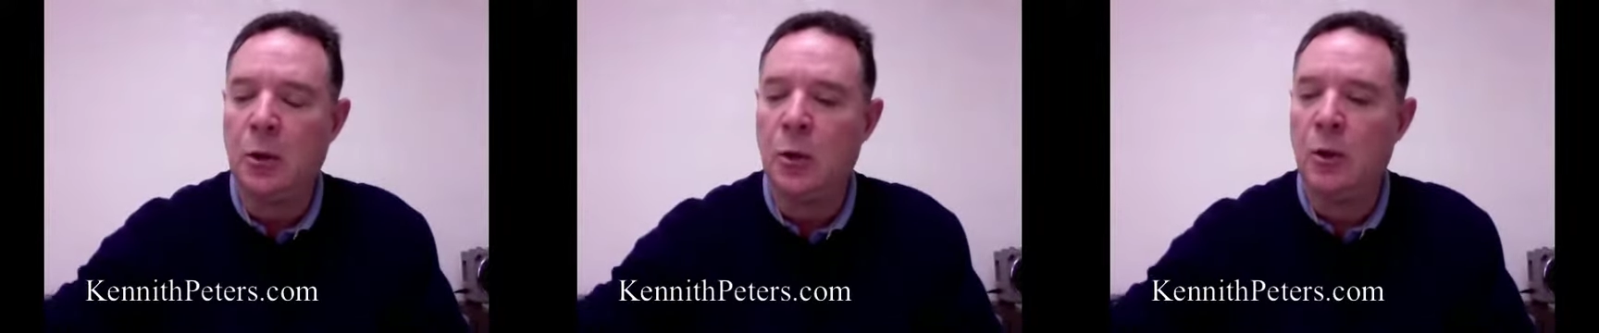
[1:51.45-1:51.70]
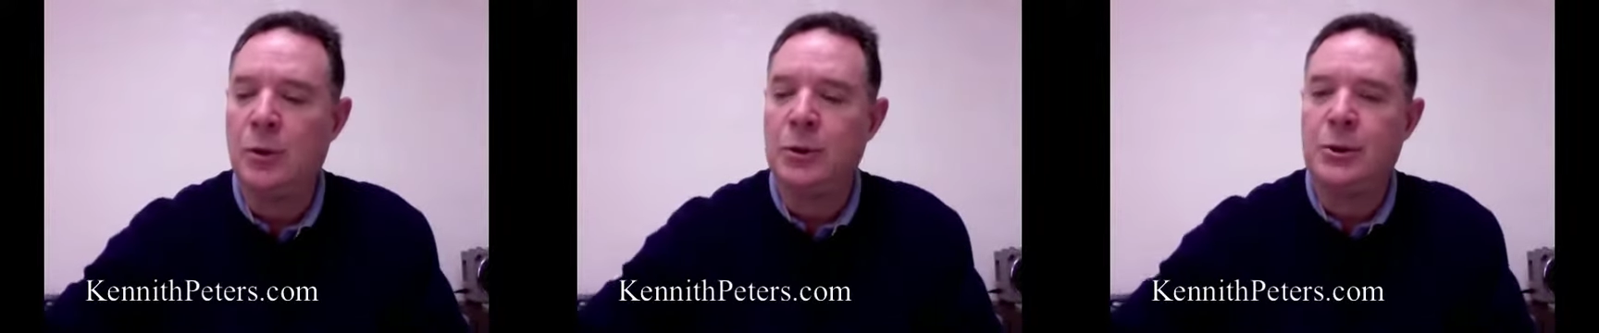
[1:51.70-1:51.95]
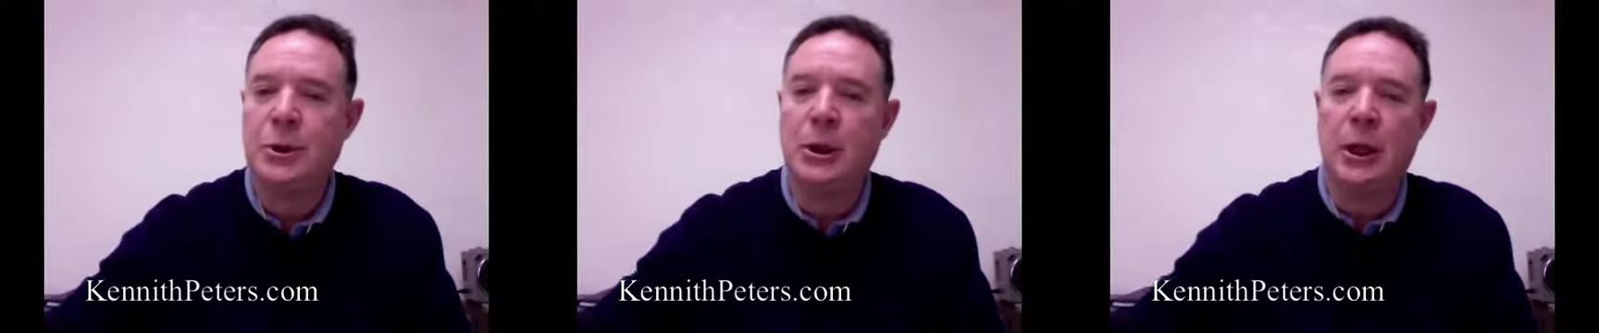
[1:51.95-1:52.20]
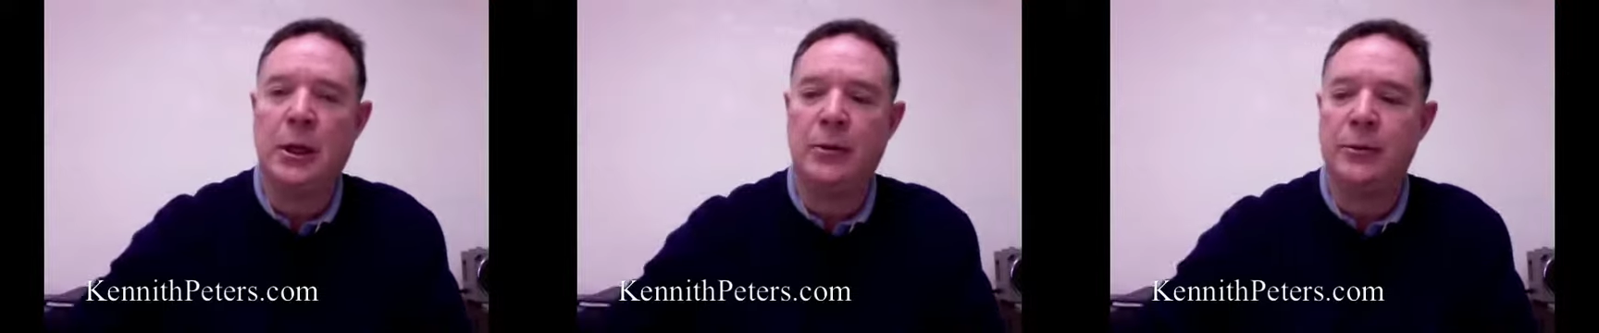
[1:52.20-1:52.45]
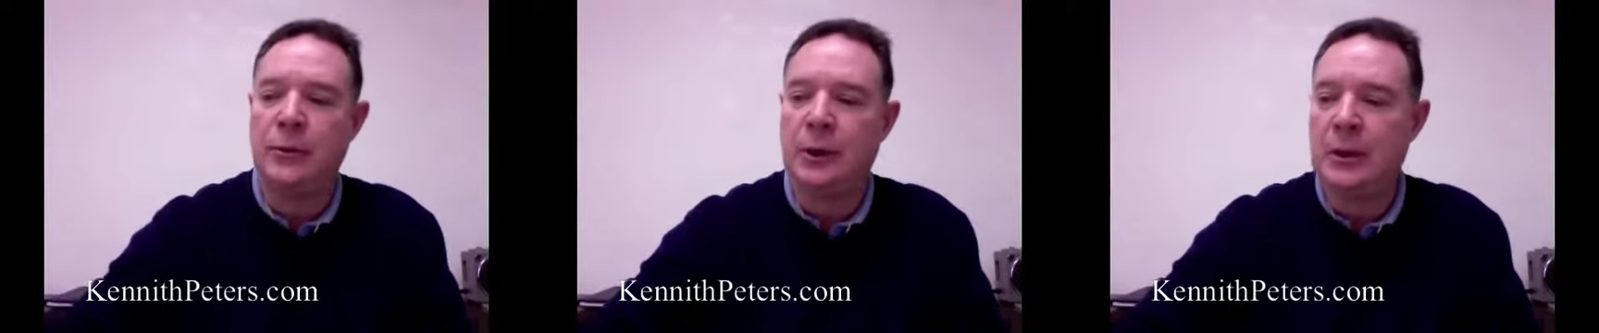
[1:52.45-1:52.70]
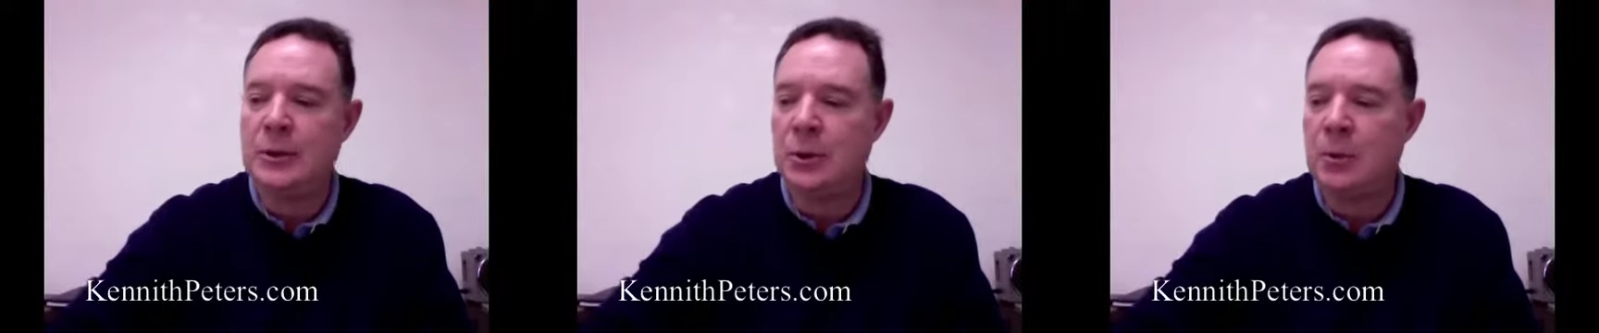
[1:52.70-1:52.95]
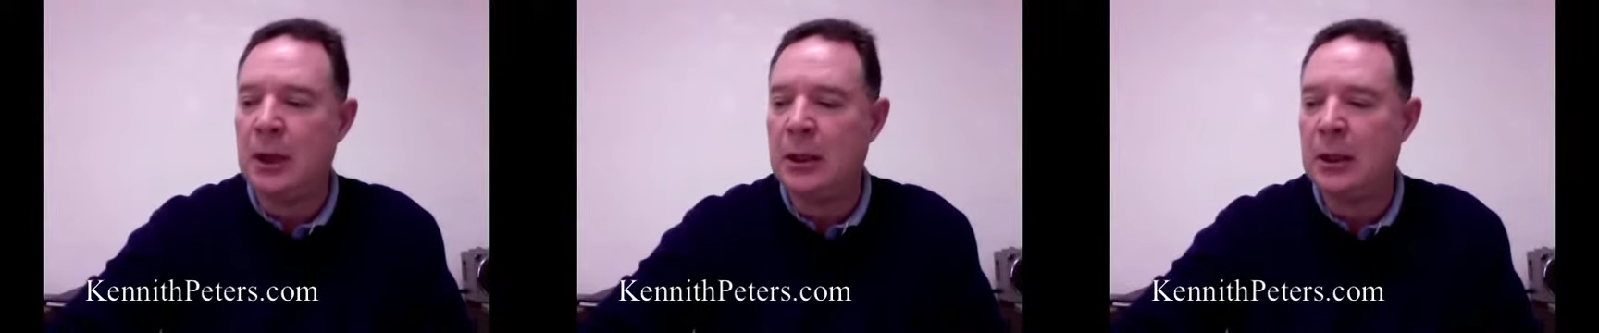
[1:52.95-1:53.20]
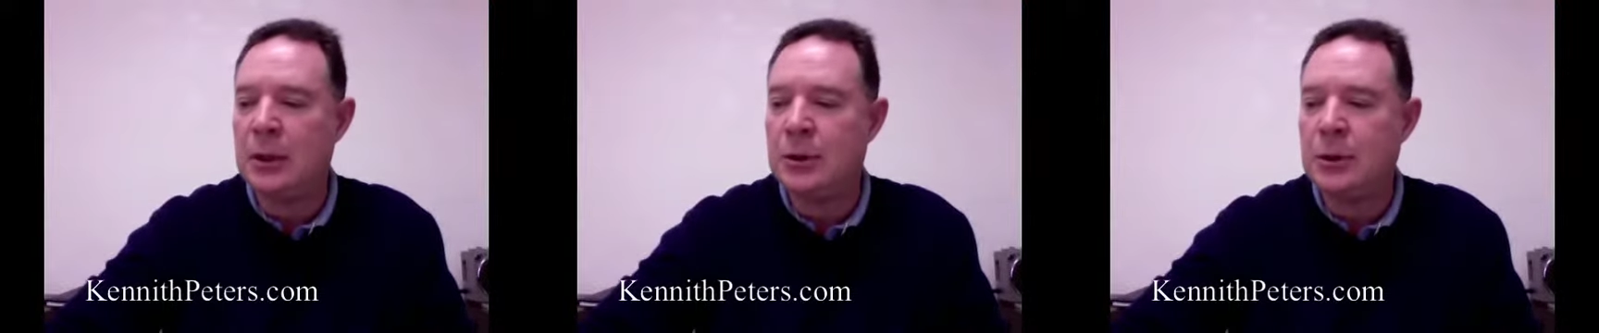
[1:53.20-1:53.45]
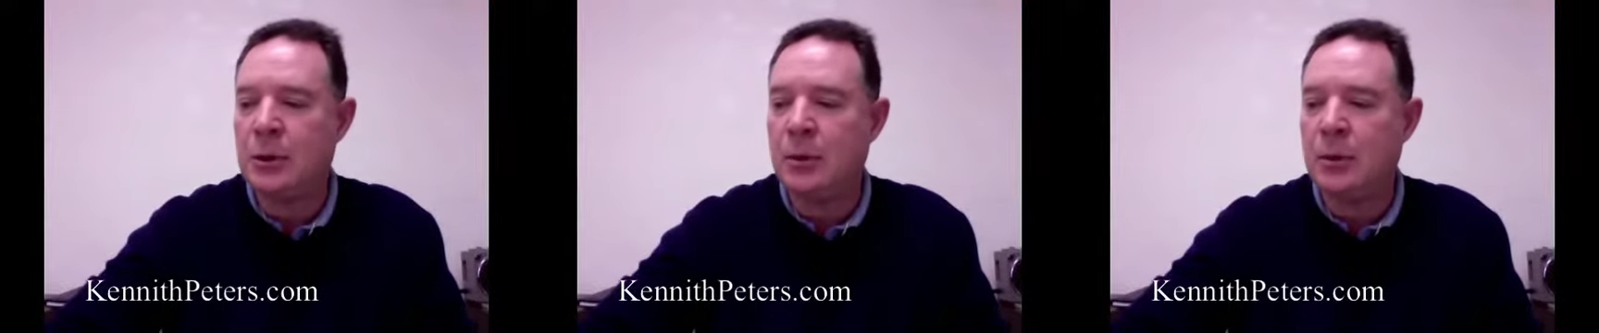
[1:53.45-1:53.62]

quote just to kind of get some ideas here